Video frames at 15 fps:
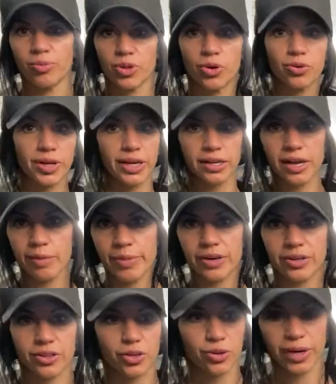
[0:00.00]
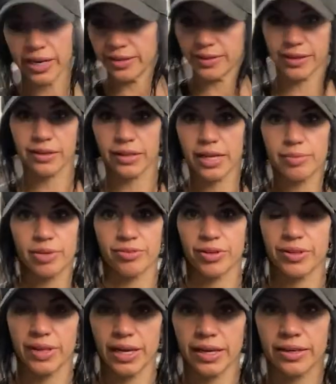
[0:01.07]
You don't get to come out of the crate and then claim
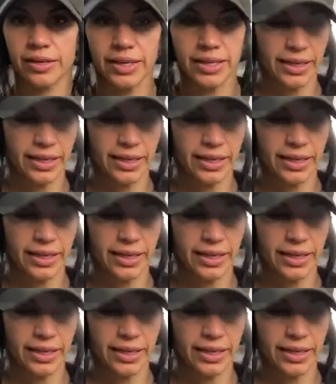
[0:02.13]
everything,